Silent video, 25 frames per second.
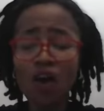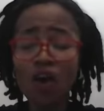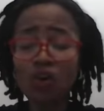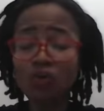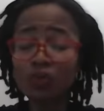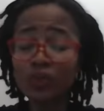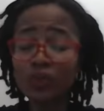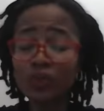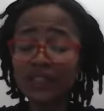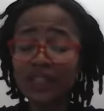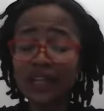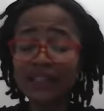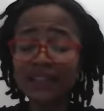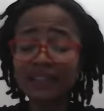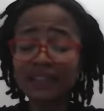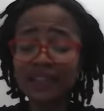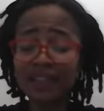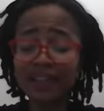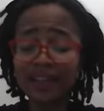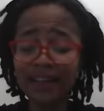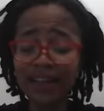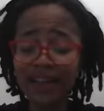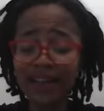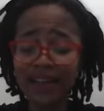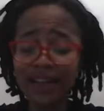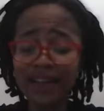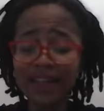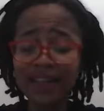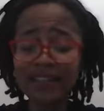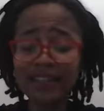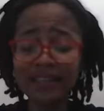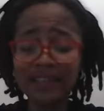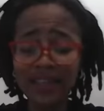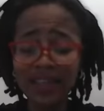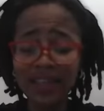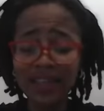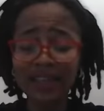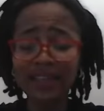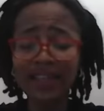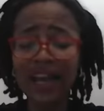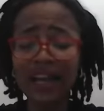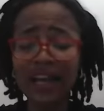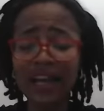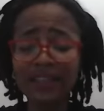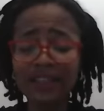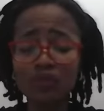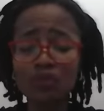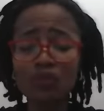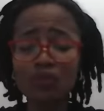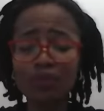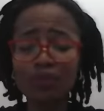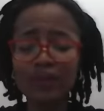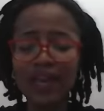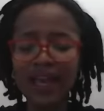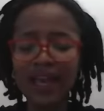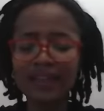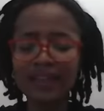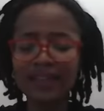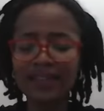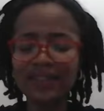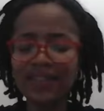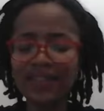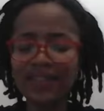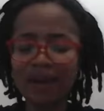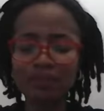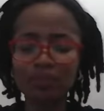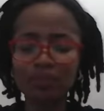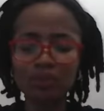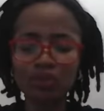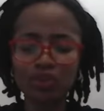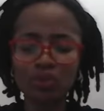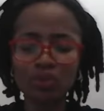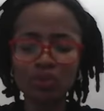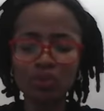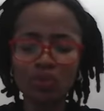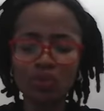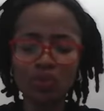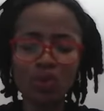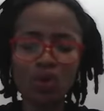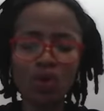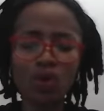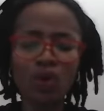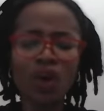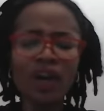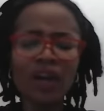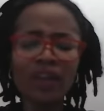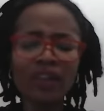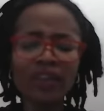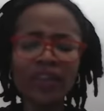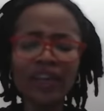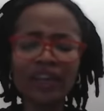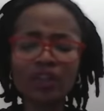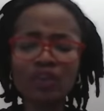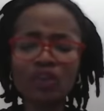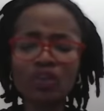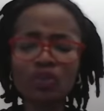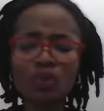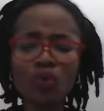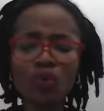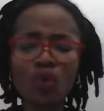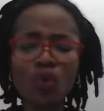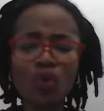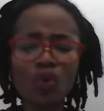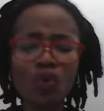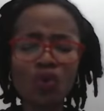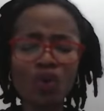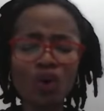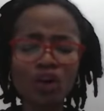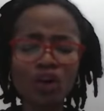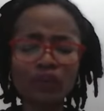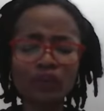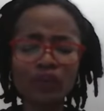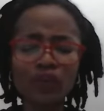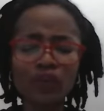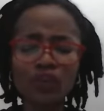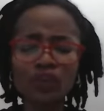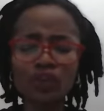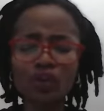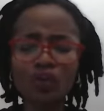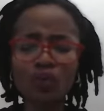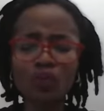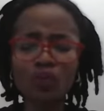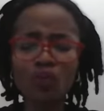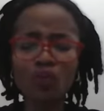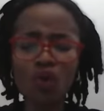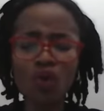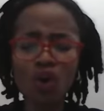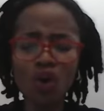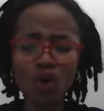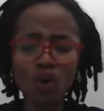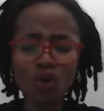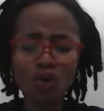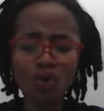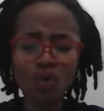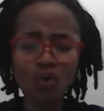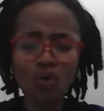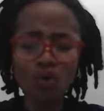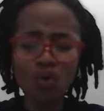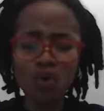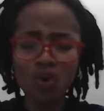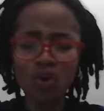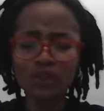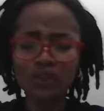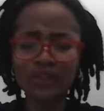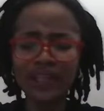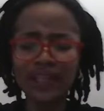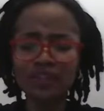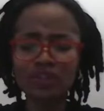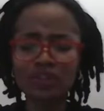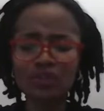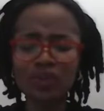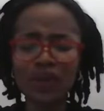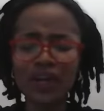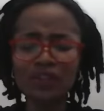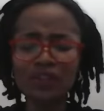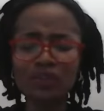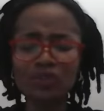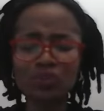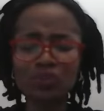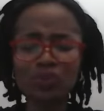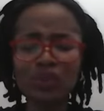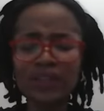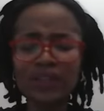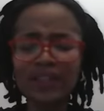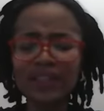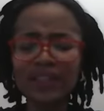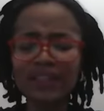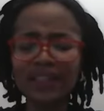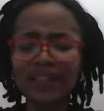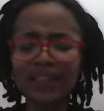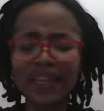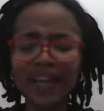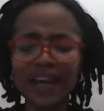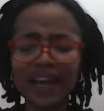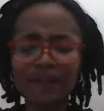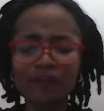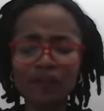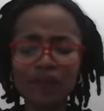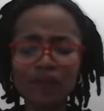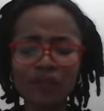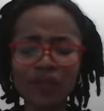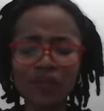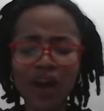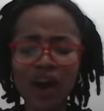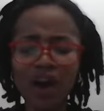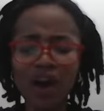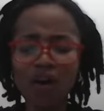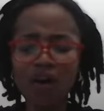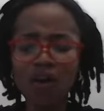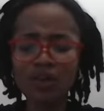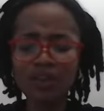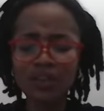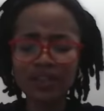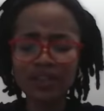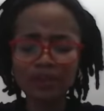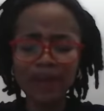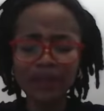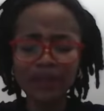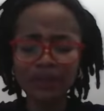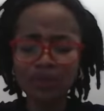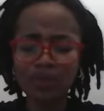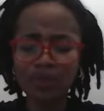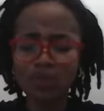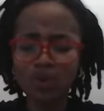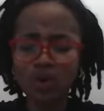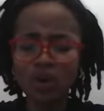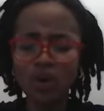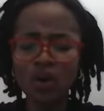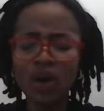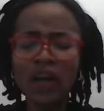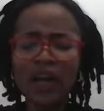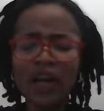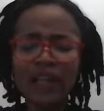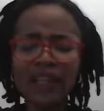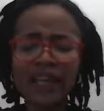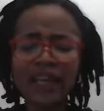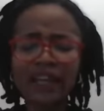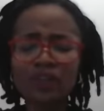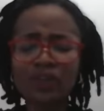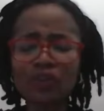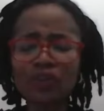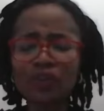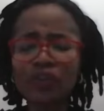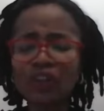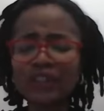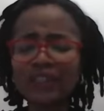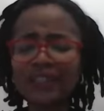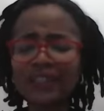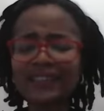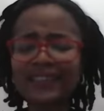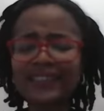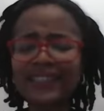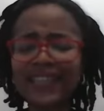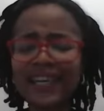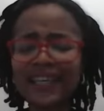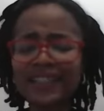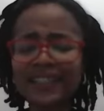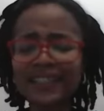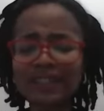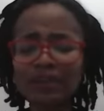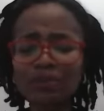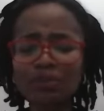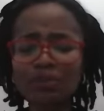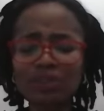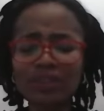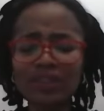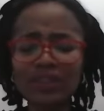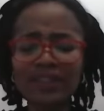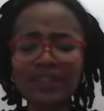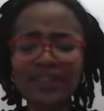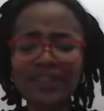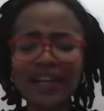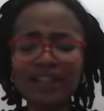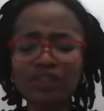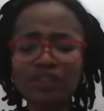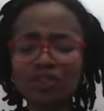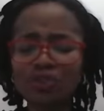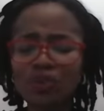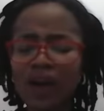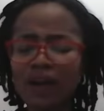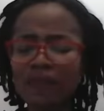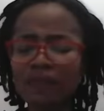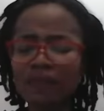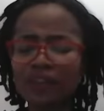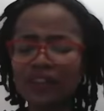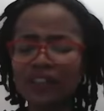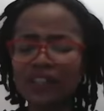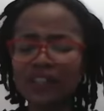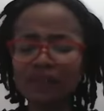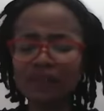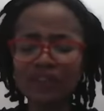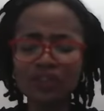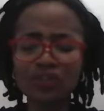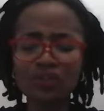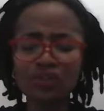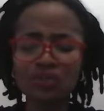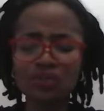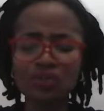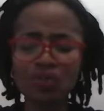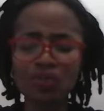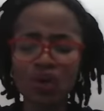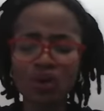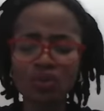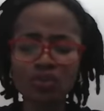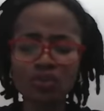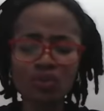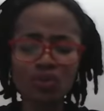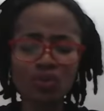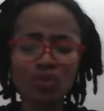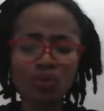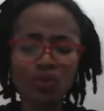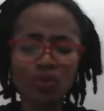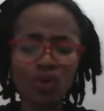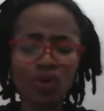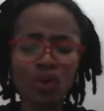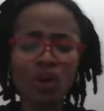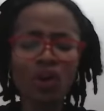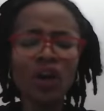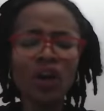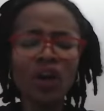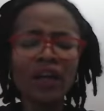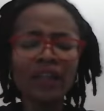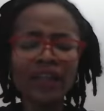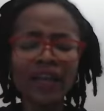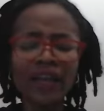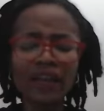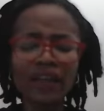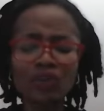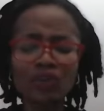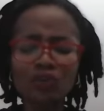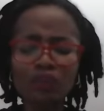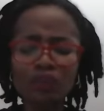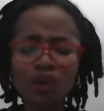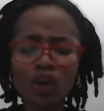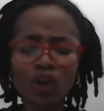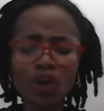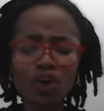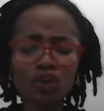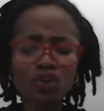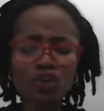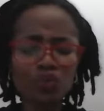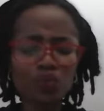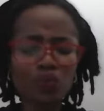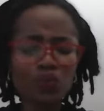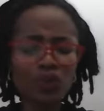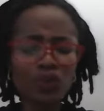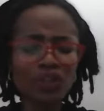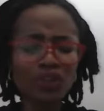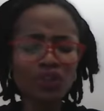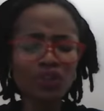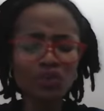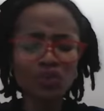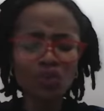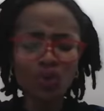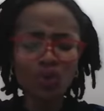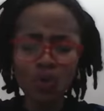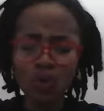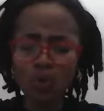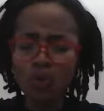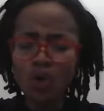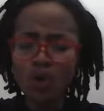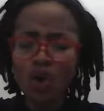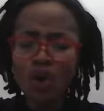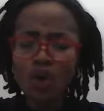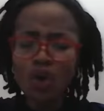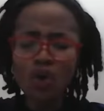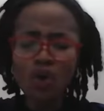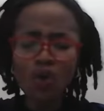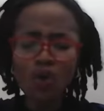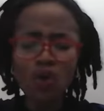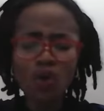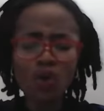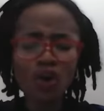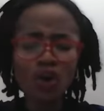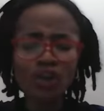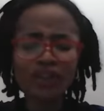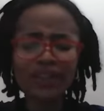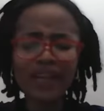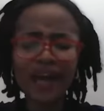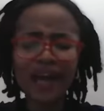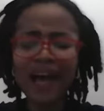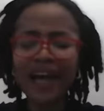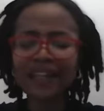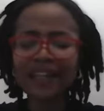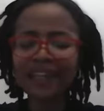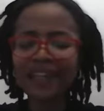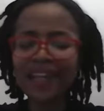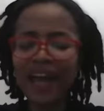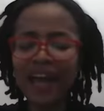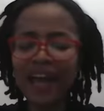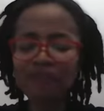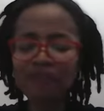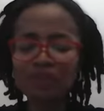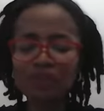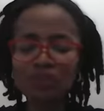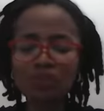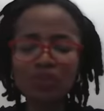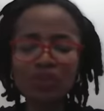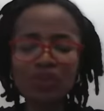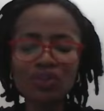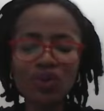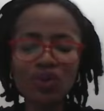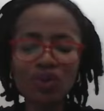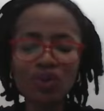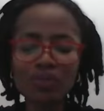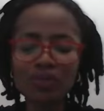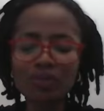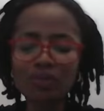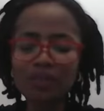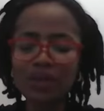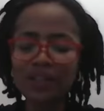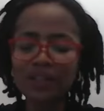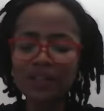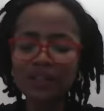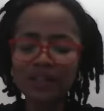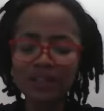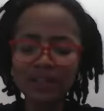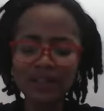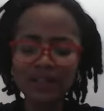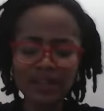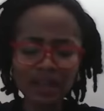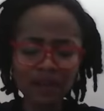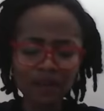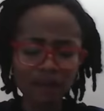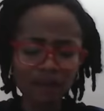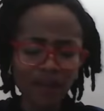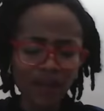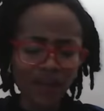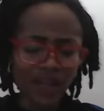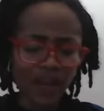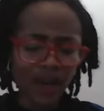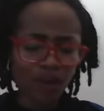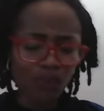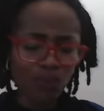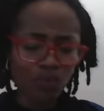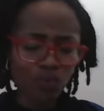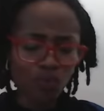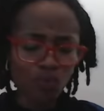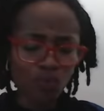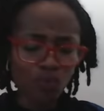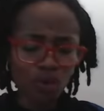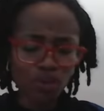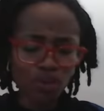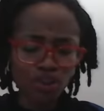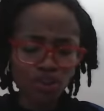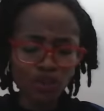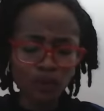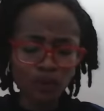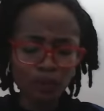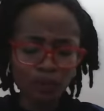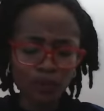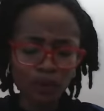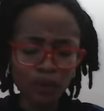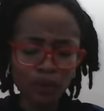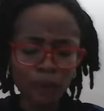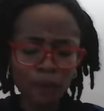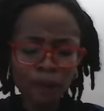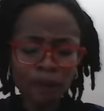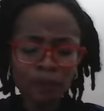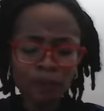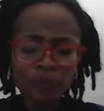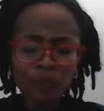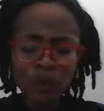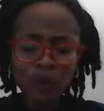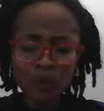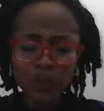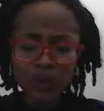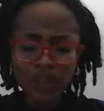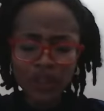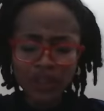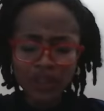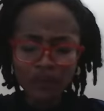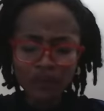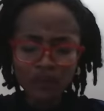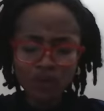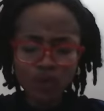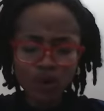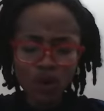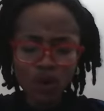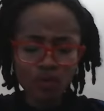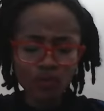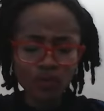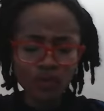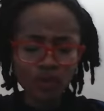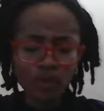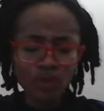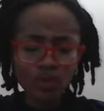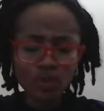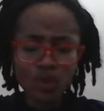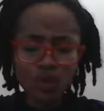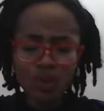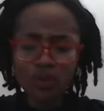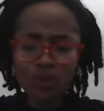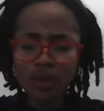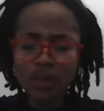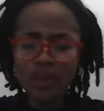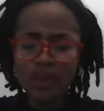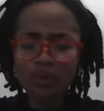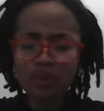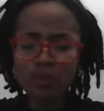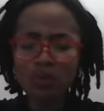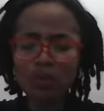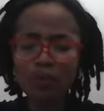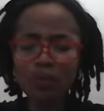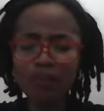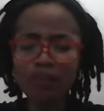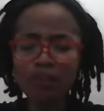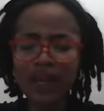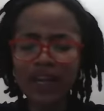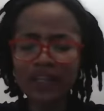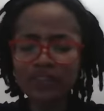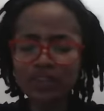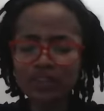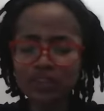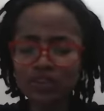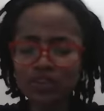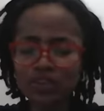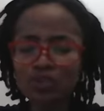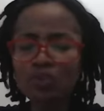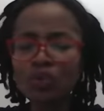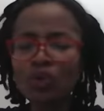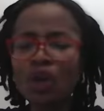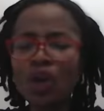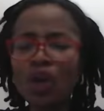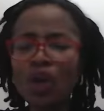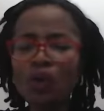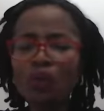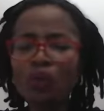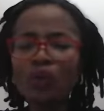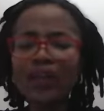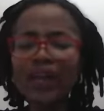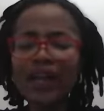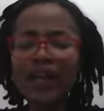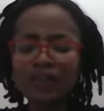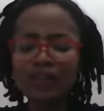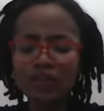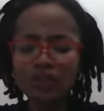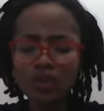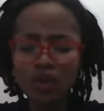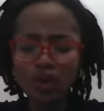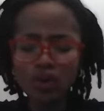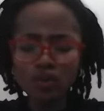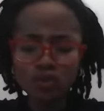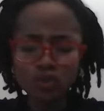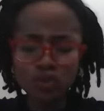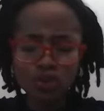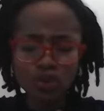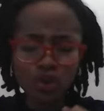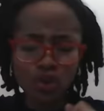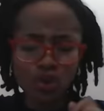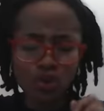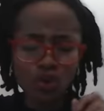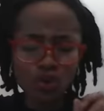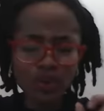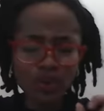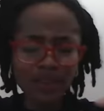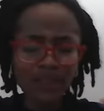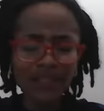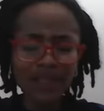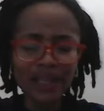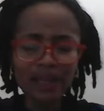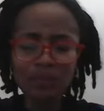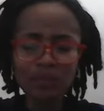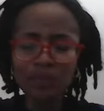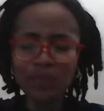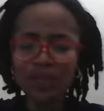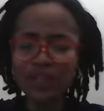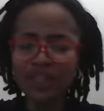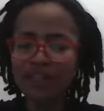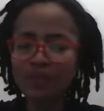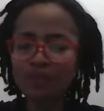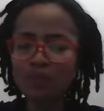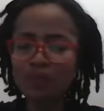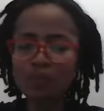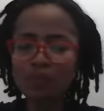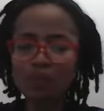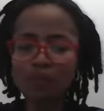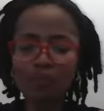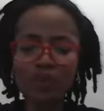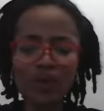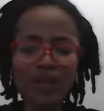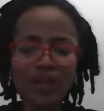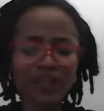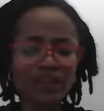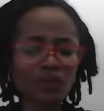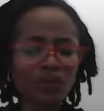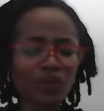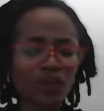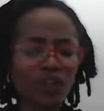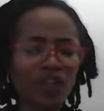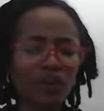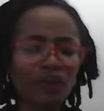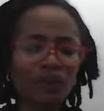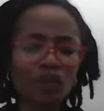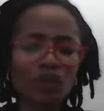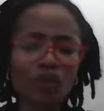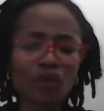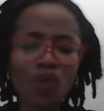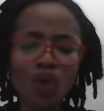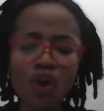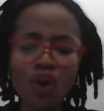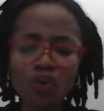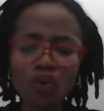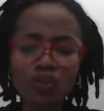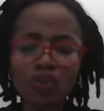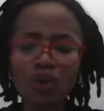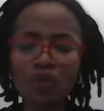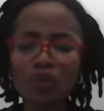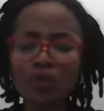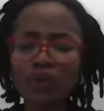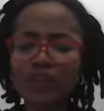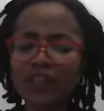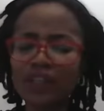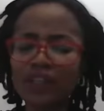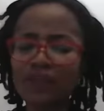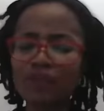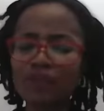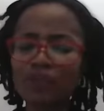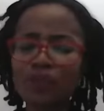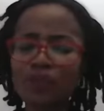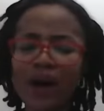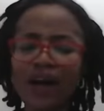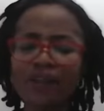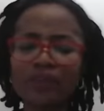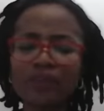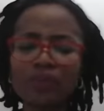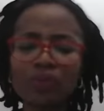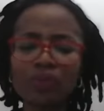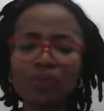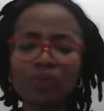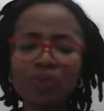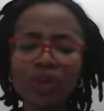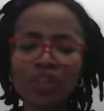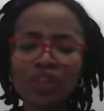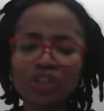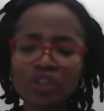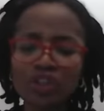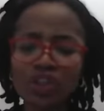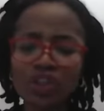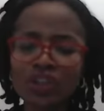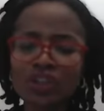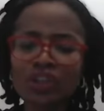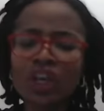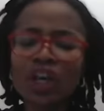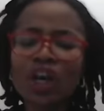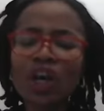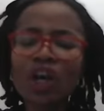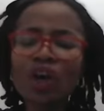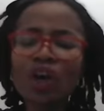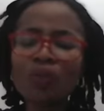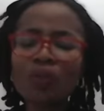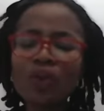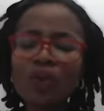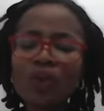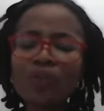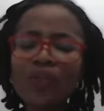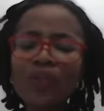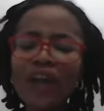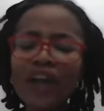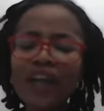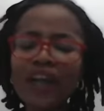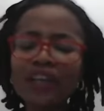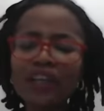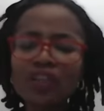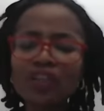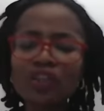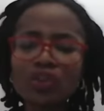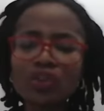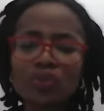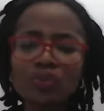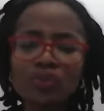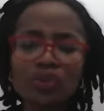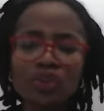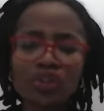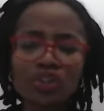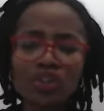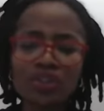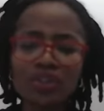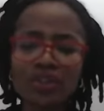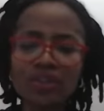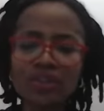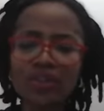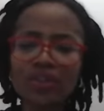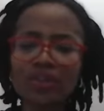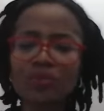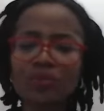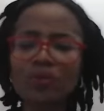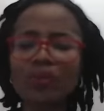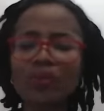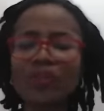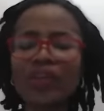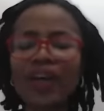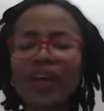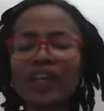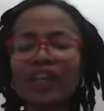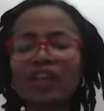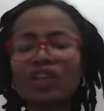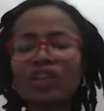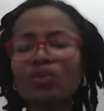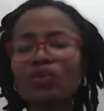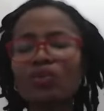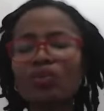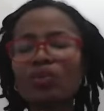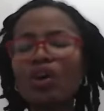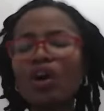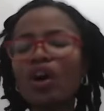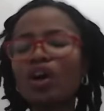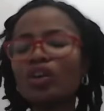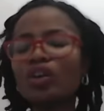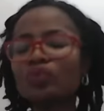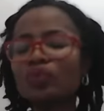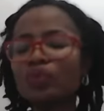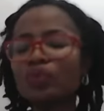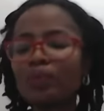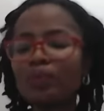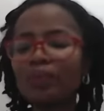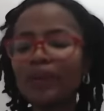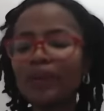or we shall declare a thing and it will be established, oh God. Thank you, oh God, for the work, oh God, that you are doing in the life of our husband, oh God. Thank you for the testimonies that you have given to us, oh God. Thank you because we know, oh God, our lives will not remain the same. Father, we worship you. We give you all the glory. We bless you. We exalt your holy name. We give you praise. We give you honor. We give you adoration. We thank you, Jesus. We thank you, Lord. We